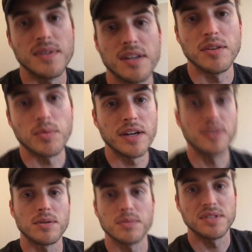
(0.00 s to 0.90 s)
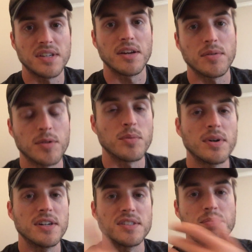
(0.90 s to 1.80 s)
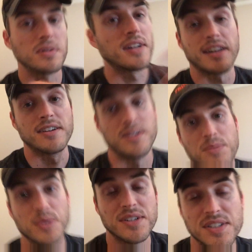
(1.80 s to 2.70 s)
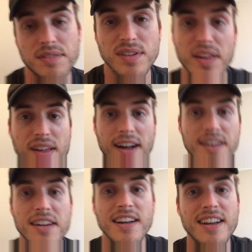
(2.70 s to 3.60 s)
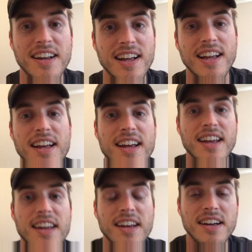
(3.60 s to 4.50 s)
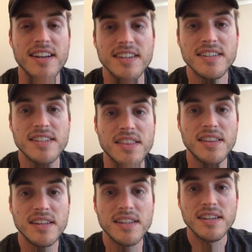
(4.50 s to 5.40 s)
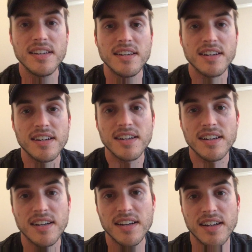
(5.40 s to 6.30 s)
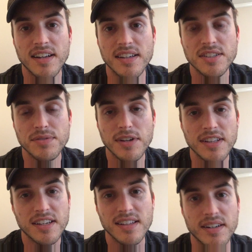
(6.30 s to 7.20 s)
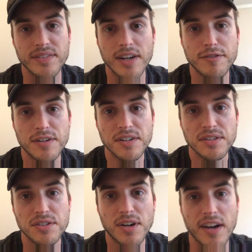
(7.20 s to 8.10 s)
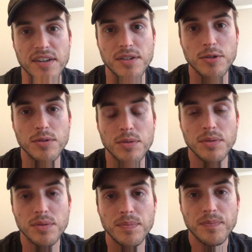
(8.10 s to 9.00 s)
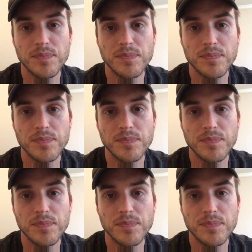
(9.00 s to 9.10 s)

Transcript: the white door was staying where it was. But I don't know, weird stuff like that. And it just felt like a lot of effort to try to